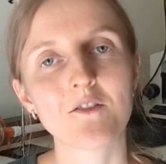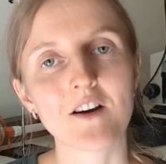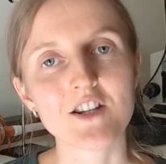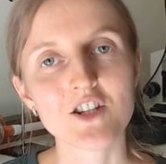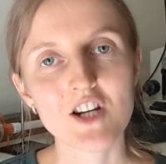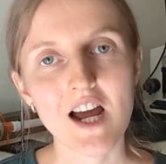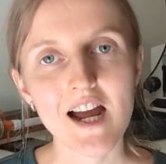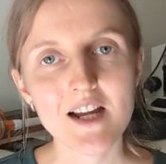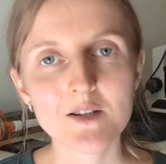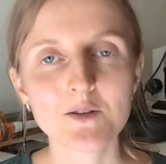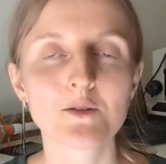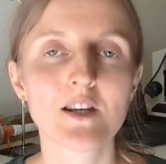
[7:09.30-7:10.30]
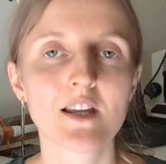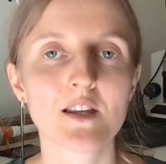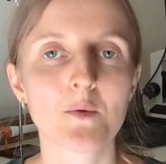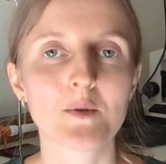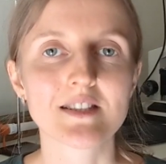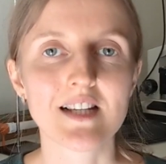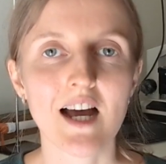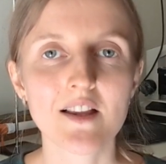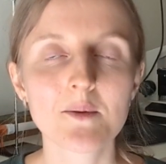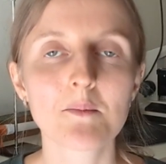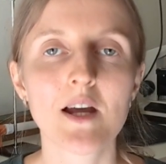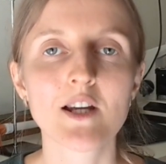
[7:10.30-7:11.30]
fungi together with
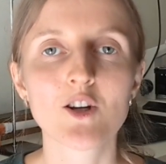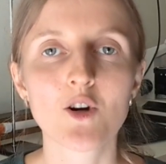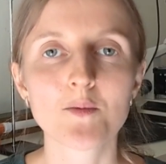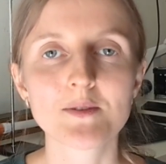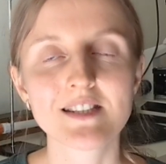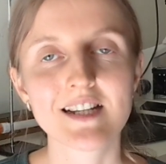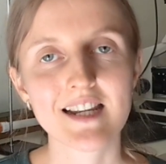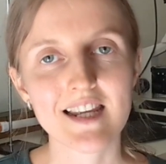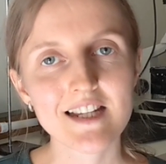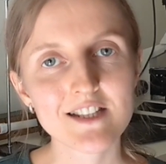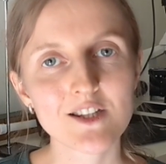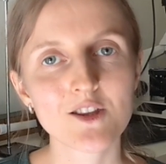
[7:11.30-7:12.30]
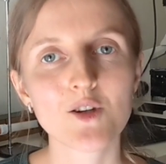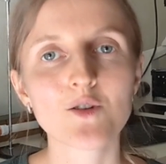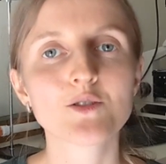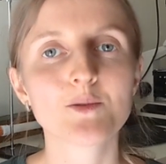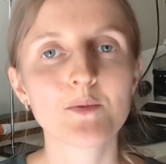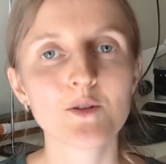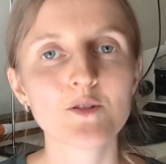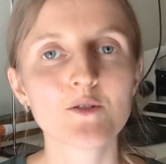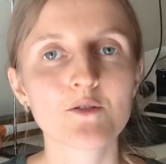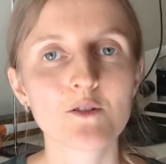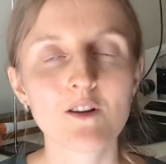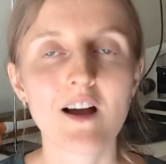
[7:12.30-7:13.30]
other microbes created those
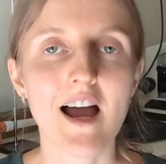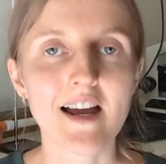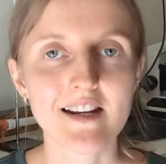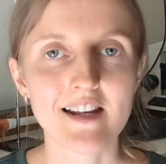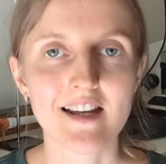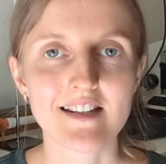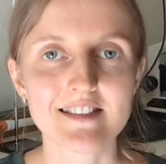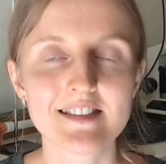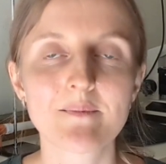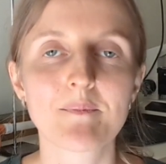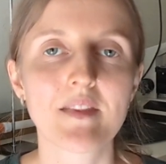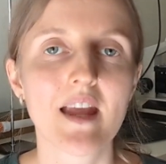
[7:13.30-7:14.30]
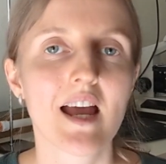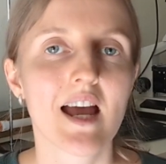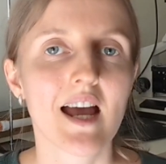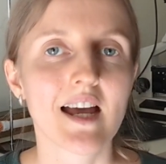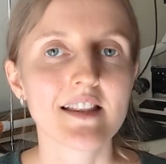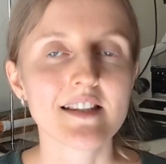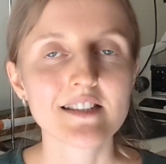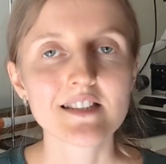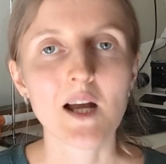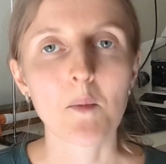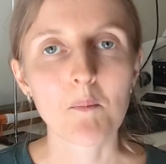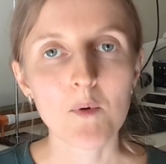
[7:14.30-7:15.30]
beautiful aggregates. And this
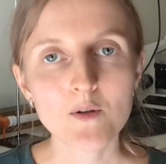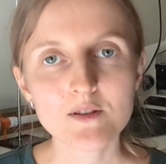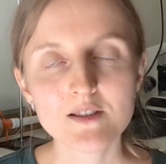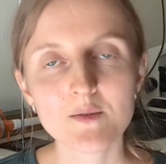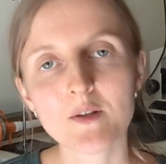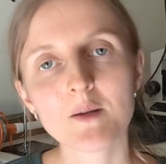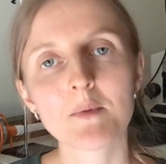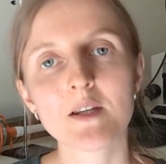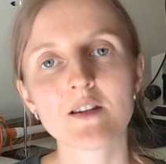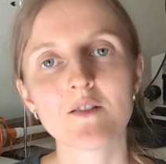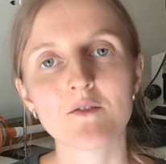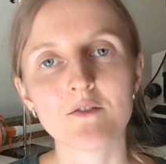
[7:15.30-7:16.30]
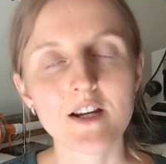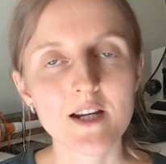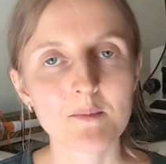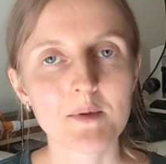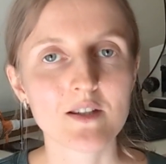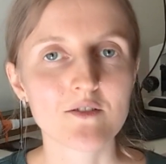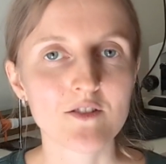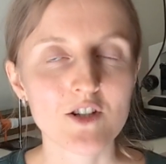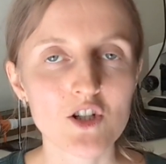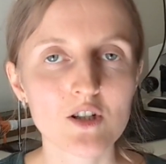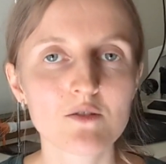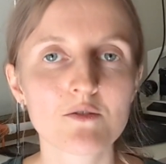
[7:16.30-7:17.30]
compost will be very
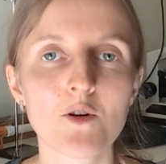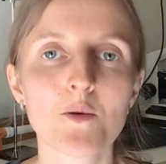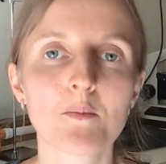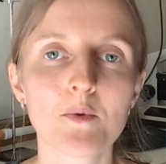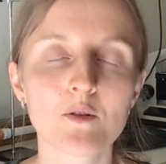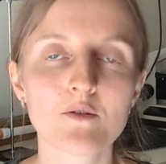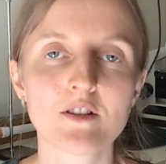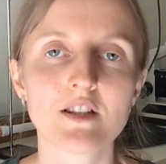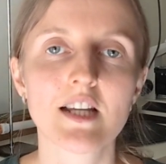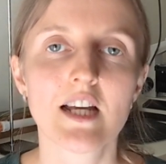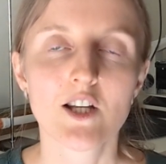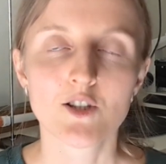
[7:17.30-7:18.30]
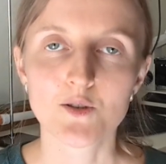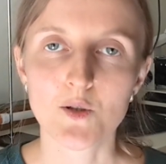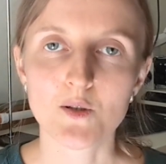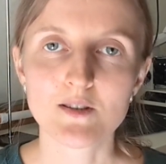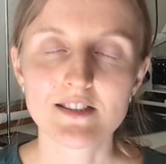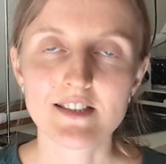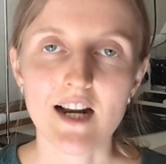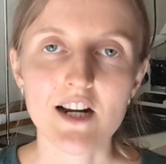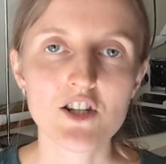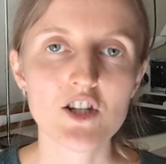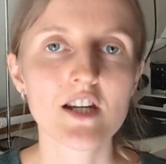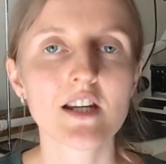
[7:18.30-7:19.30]
beneficial for improving soil
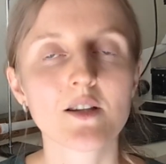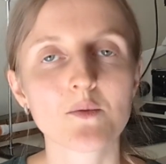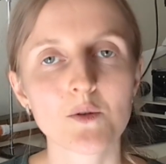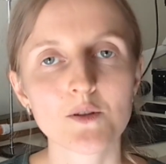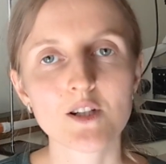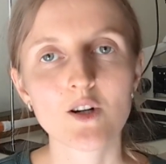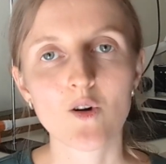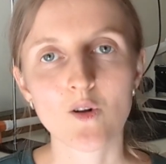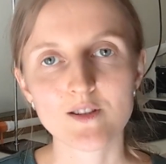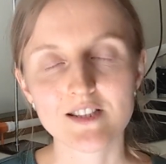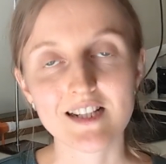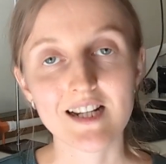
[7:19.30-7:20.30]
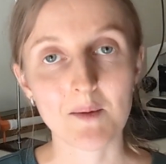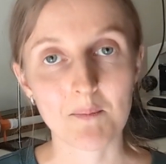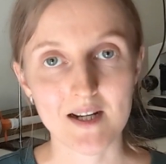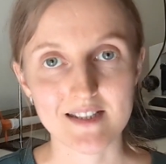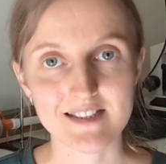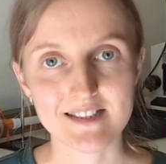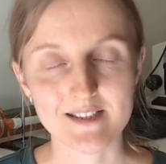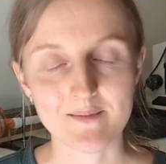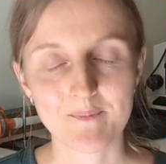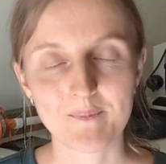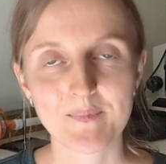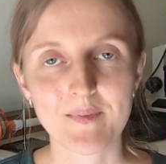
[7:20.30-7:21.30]
structure and water holding capacity.
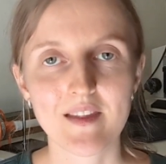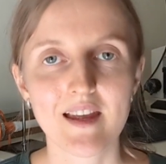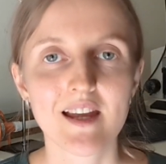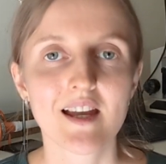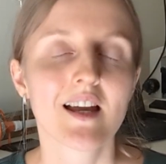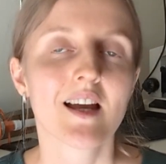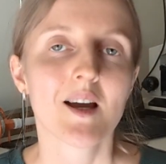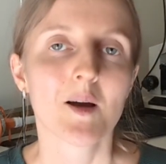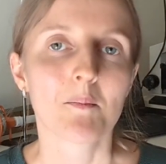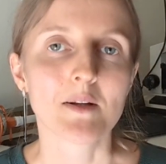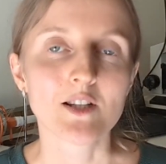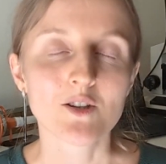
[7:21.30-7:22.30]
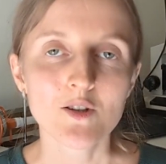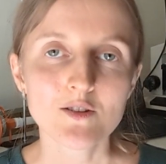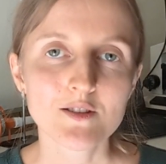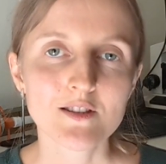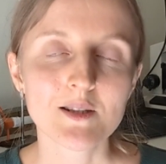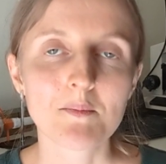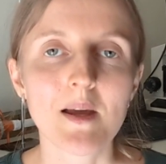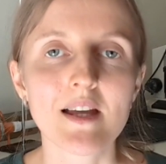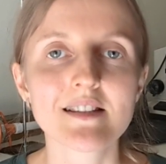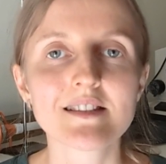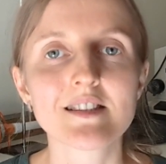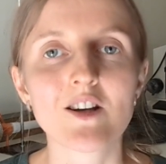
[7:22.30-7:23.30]
But it also
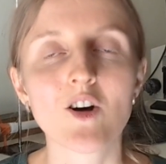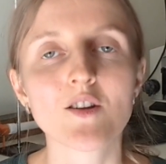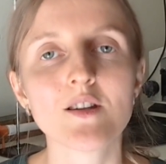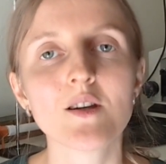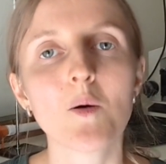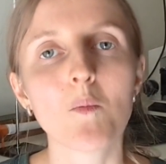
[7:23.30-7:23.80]
depends on